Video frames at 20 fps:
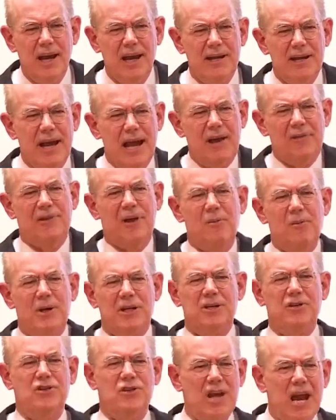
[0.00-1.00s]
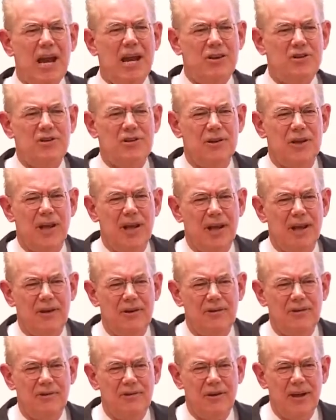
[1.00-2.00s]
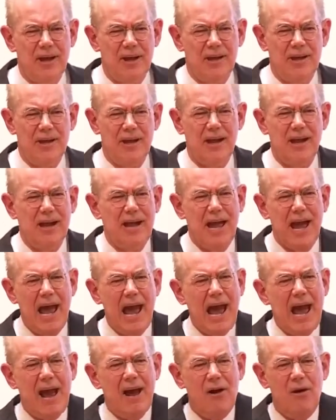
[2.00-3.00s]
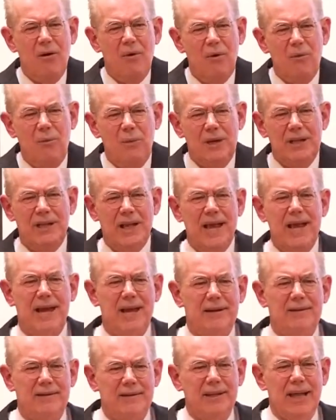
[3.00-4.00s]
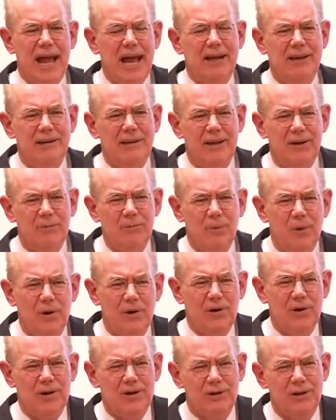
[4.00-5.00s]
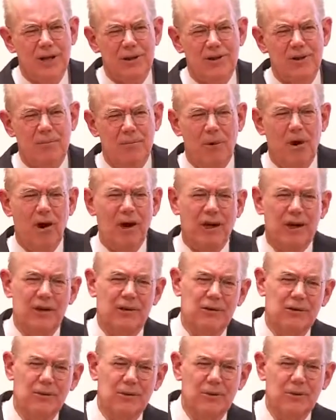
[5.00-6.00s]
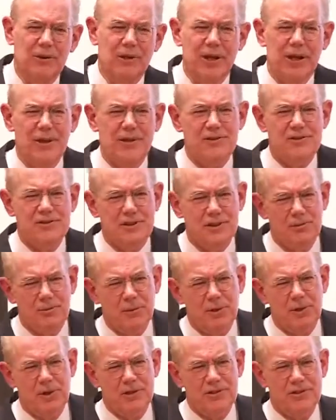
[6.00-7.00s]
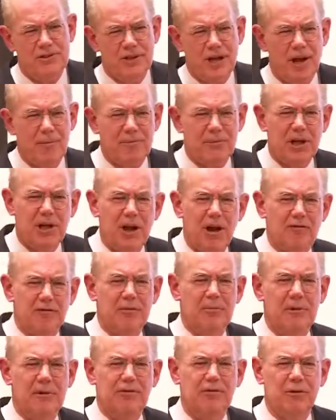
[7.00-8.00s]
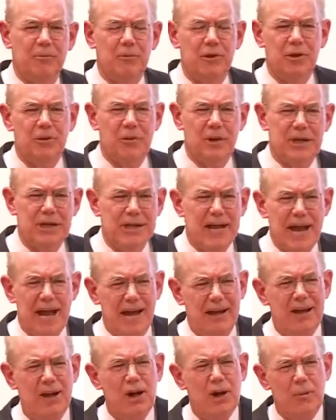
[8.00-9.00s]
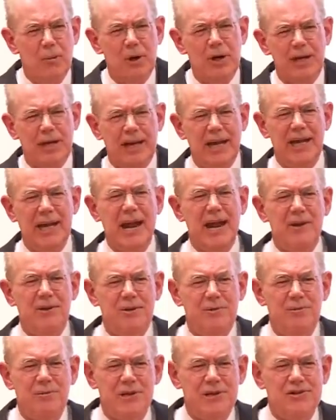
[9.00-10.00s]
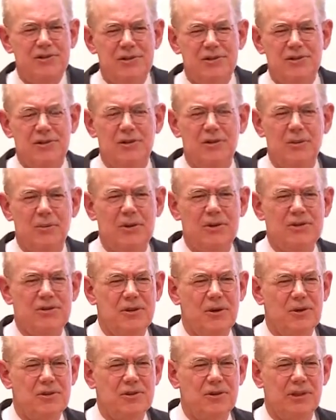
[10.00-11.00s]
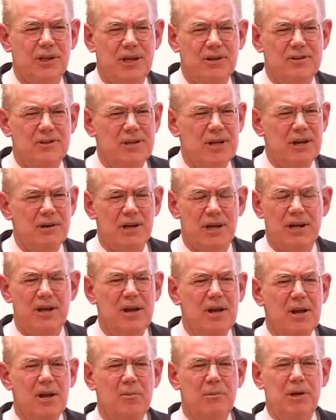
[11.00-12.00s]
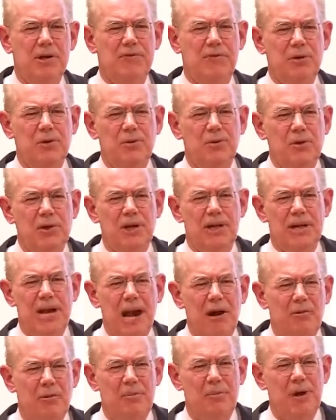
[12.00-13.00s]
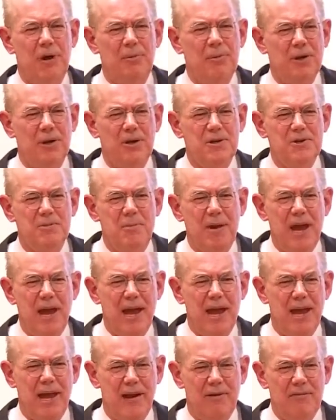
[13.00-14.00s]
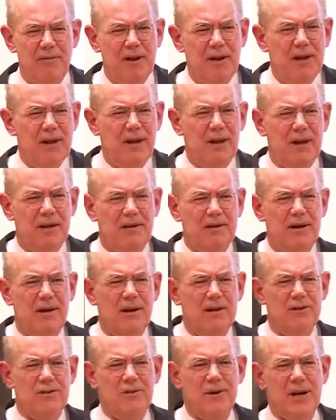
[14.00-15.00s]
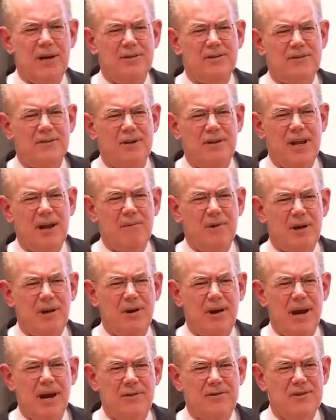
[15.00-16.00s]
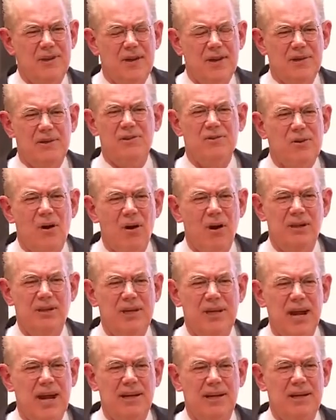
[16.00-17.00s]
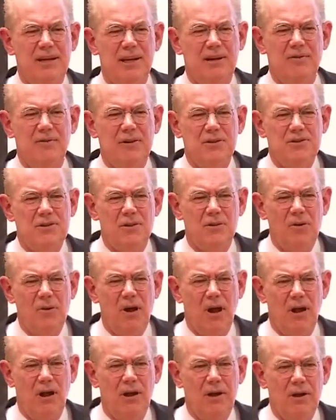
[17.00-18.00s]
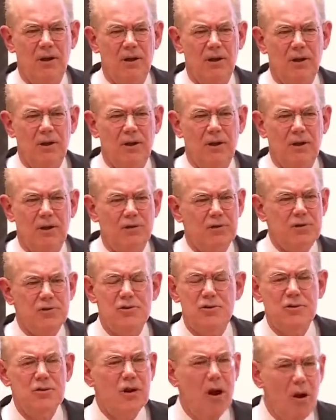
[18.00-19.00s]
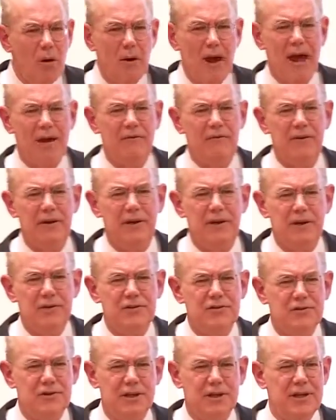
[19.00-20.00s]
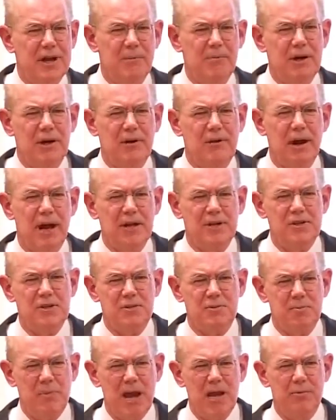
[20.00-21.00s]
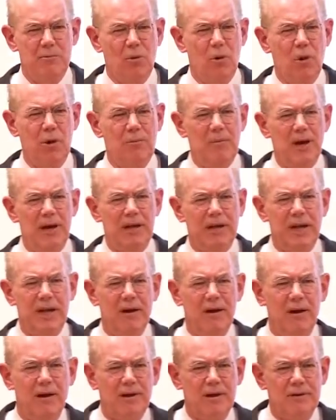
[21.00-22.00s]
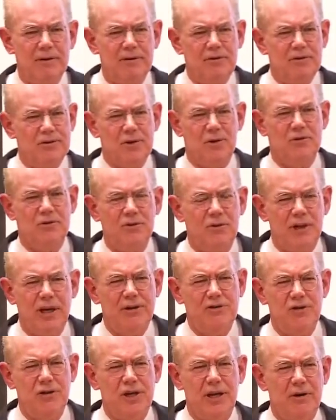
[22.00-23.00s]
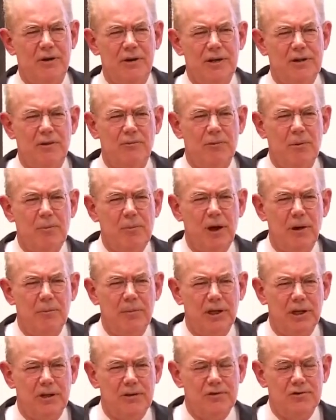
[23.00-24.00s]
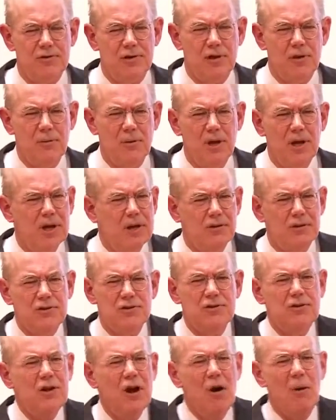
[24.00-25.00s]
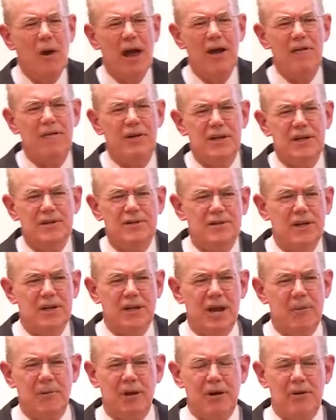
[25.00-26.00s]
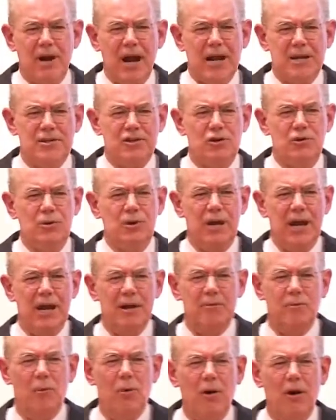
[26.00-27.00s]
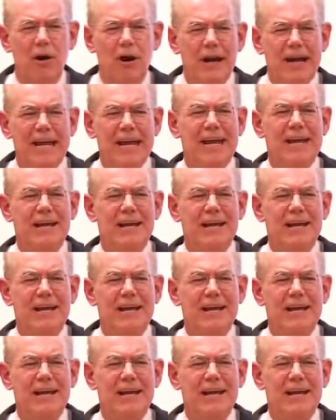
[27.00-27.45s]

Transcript: and how they want to change things and how, when they get elected, we're going to let the market do this and we're going to stop the government from doing that. We're going to get out of the business of doing social engineering. But if you look at how Republicans behave in contrast to Democrats, there's hardly any difference at all. There's no evidence that Democrats spend more money on social engineering than Republicans do. There's no evidence that Democrats create more